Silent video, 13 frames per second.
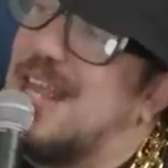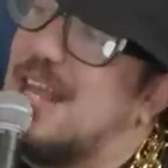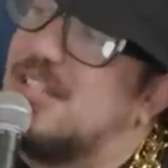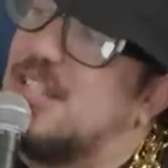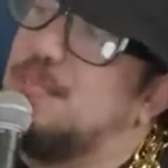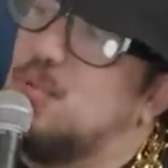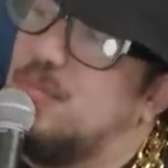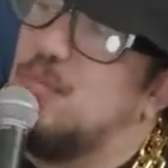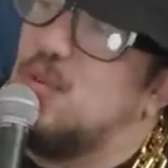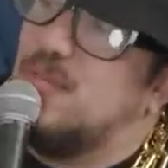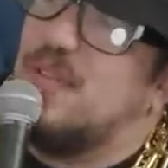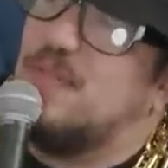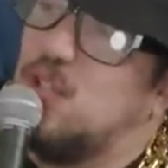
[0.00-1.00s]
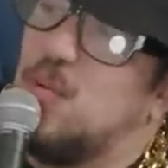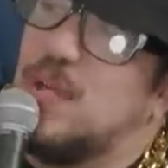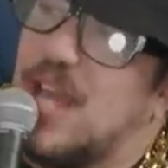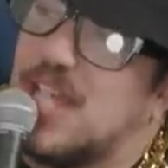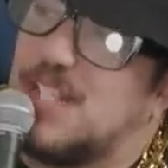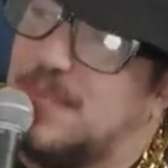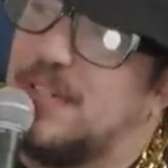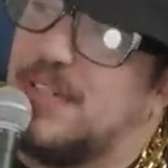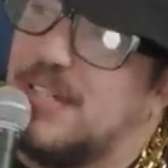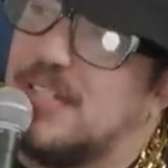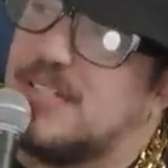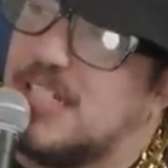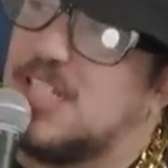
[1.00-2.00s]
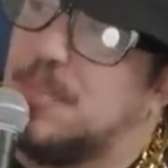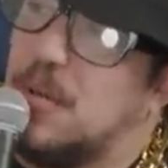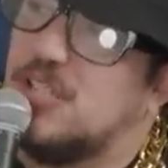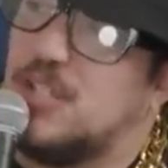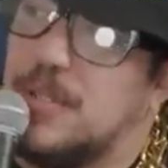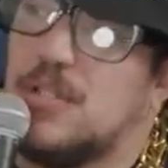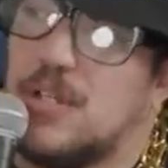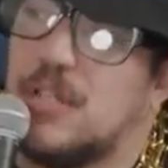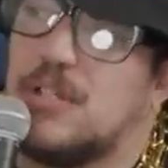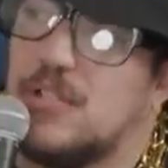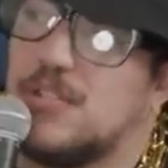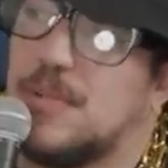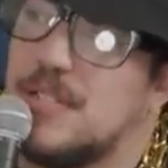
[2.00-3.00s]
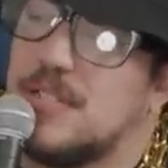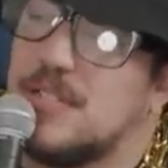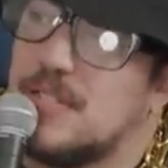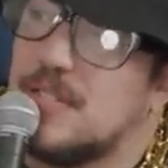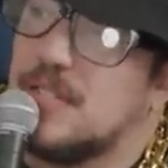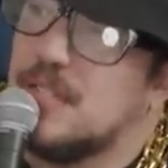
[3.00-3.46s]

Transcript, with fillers: a- how's the mo- movie viewing experience? It's supposed to be good at those places. Movie